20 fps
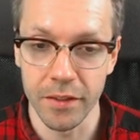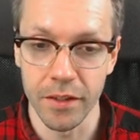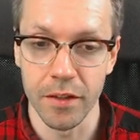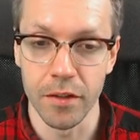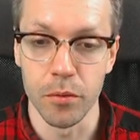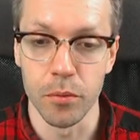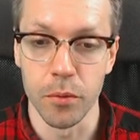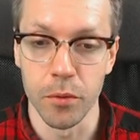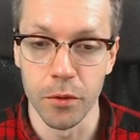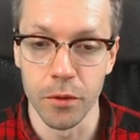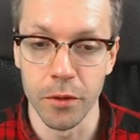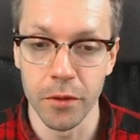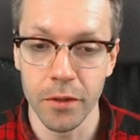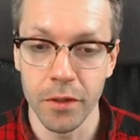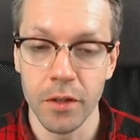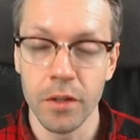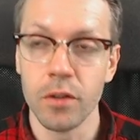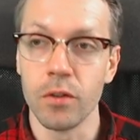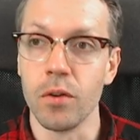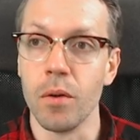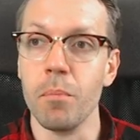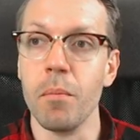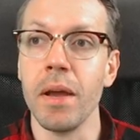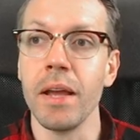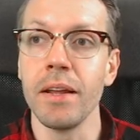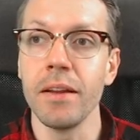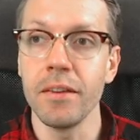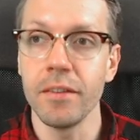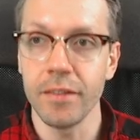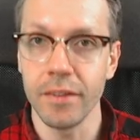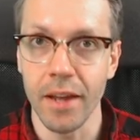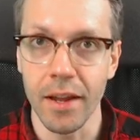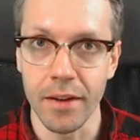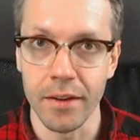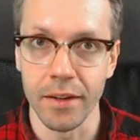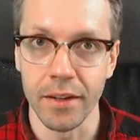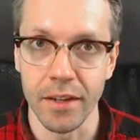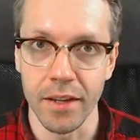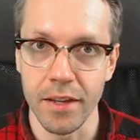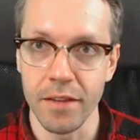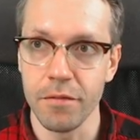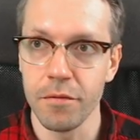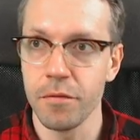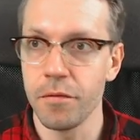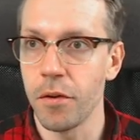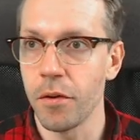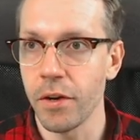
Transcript: in the world remain standing, even for